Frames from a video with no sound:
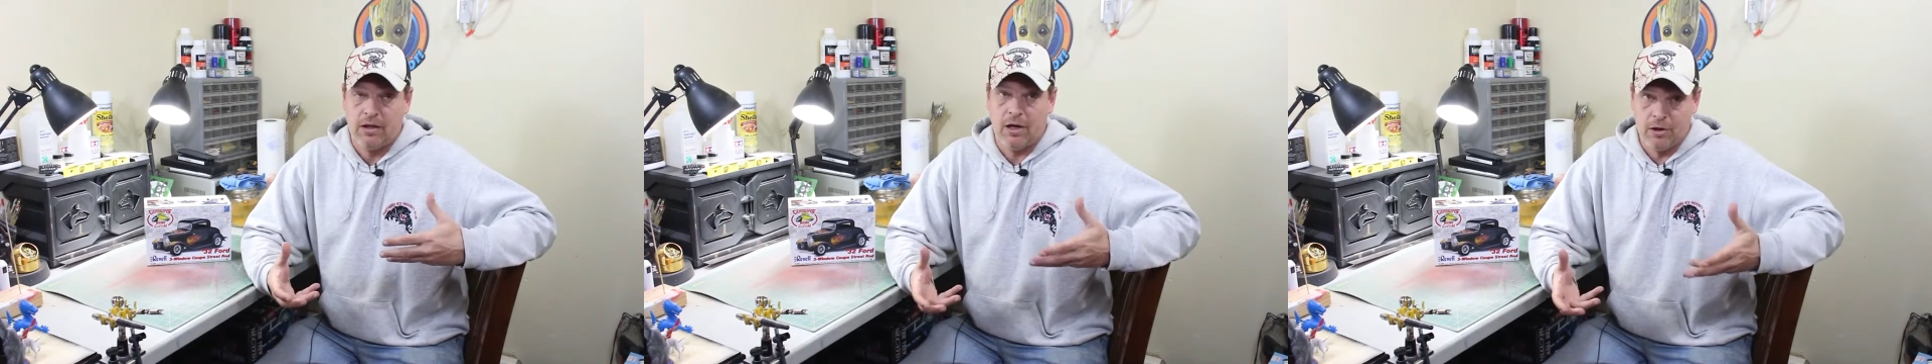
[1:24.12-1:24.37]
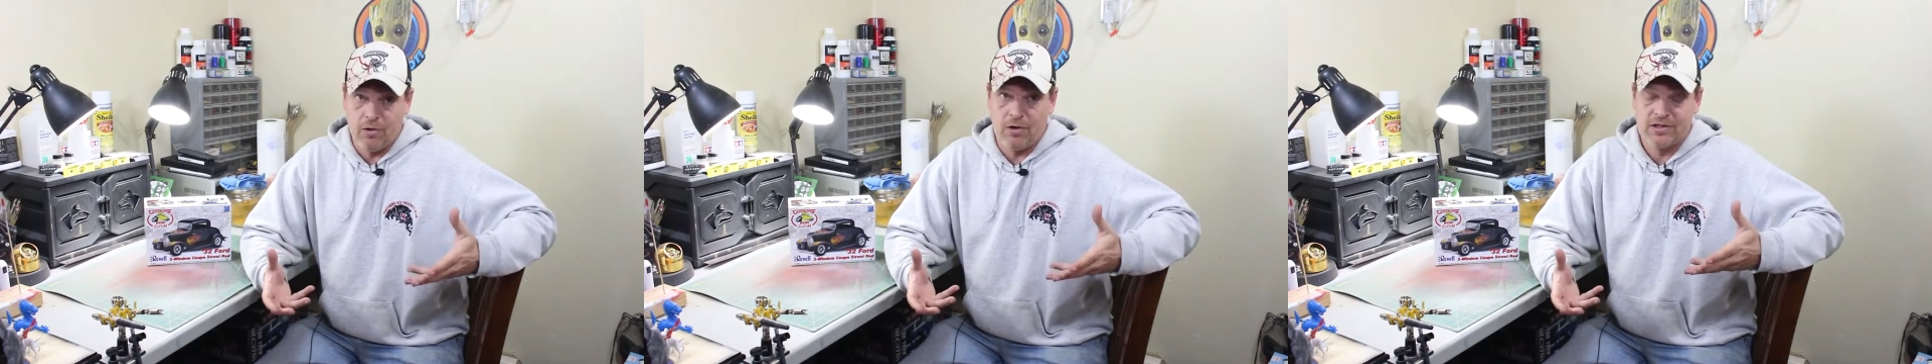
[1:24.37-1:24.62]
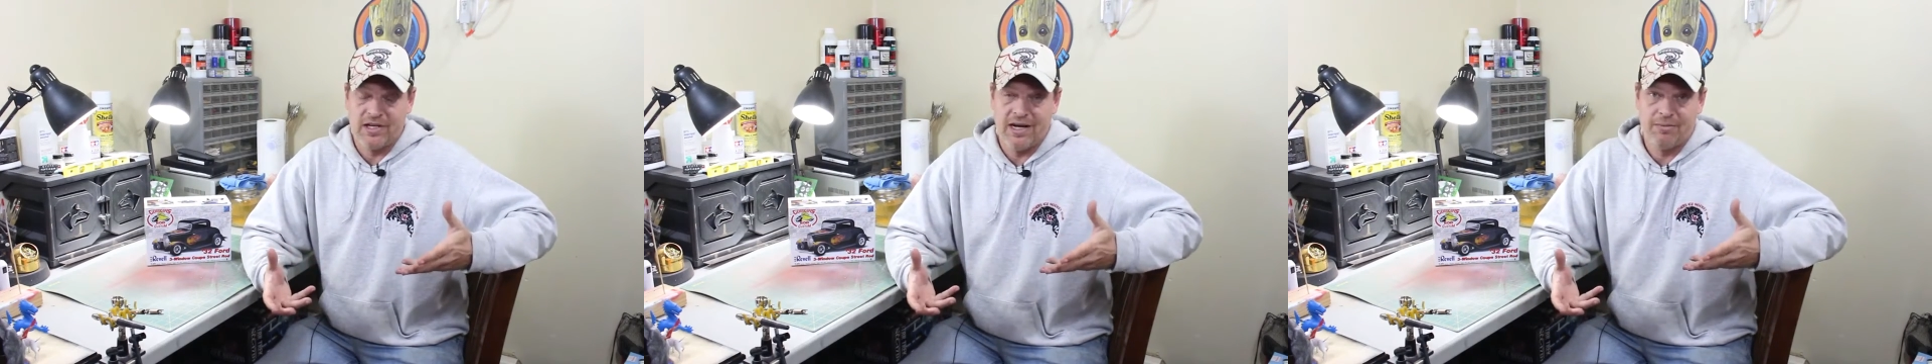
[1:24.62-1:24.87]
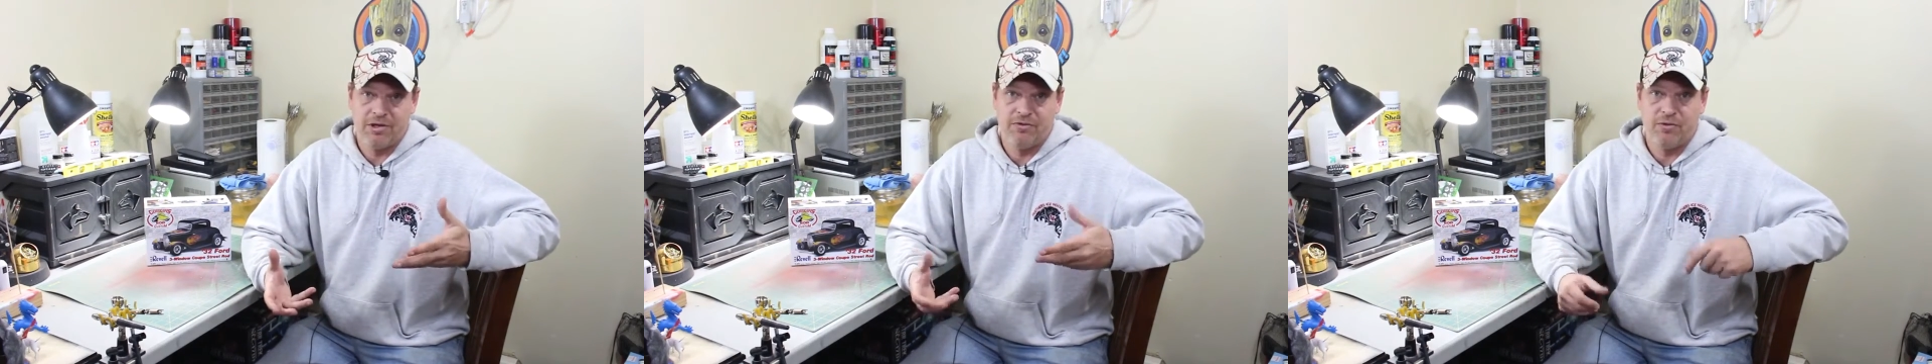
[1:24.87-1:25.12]
a long
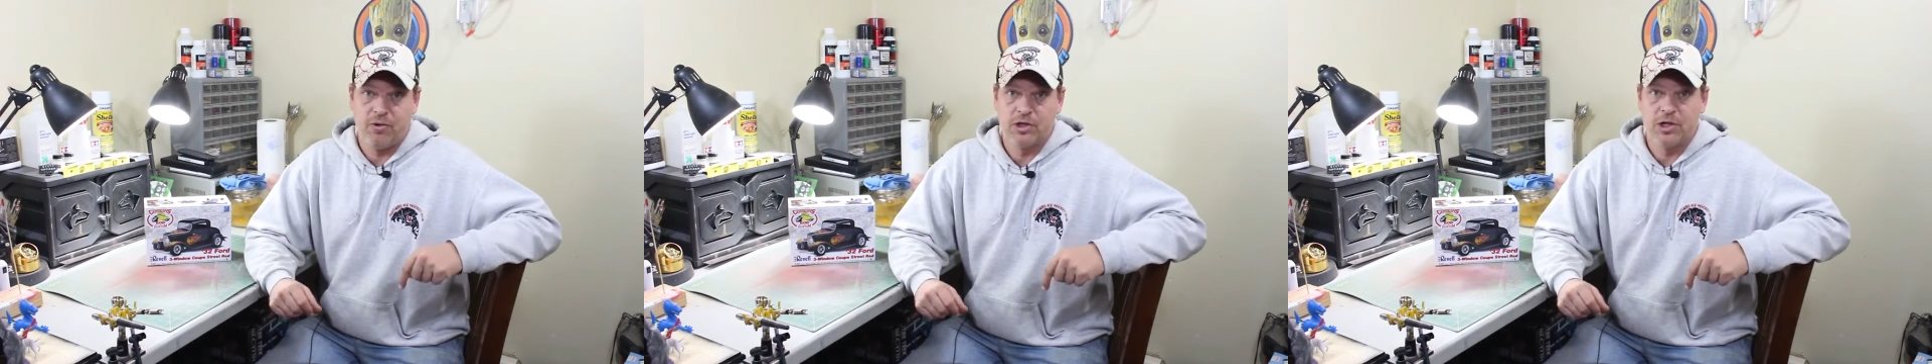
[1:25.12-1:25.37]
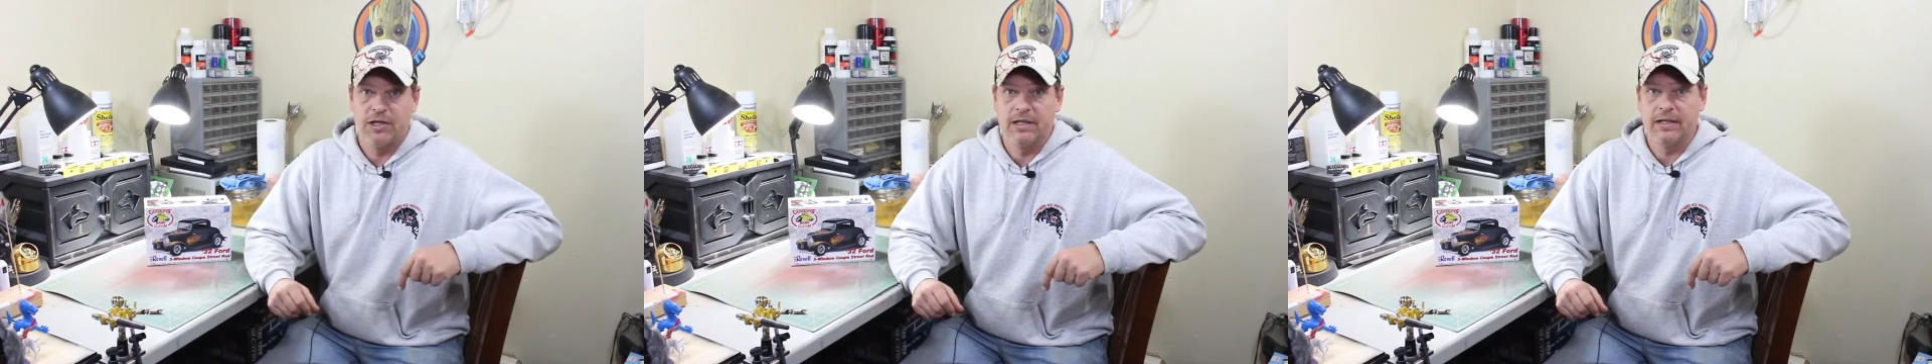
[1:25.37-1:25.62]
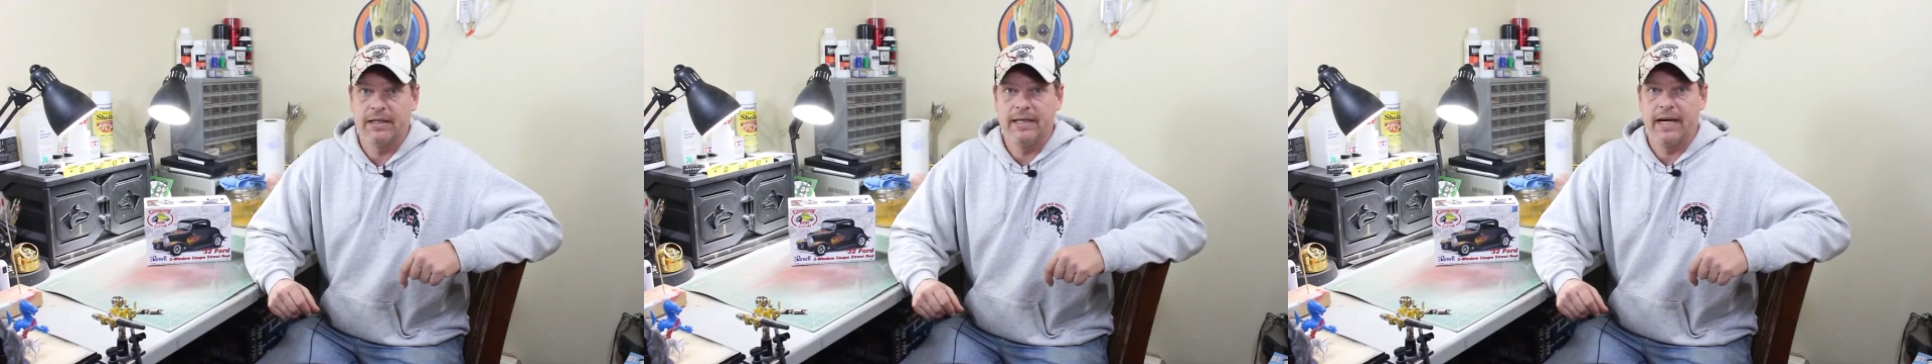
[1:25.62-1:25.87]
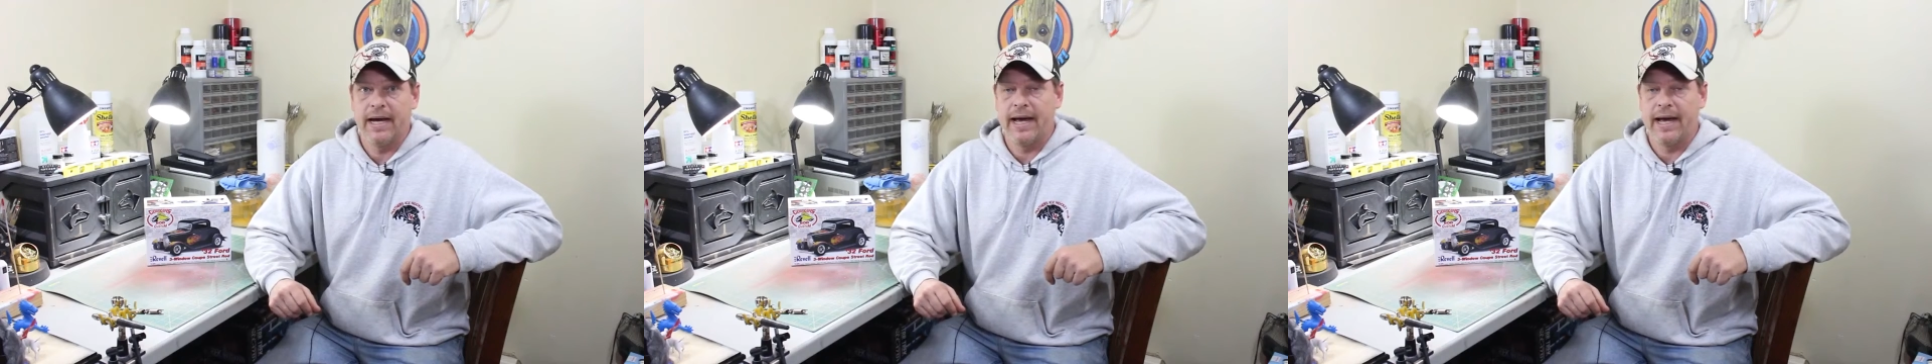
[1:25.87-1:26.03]
time, unfortunately,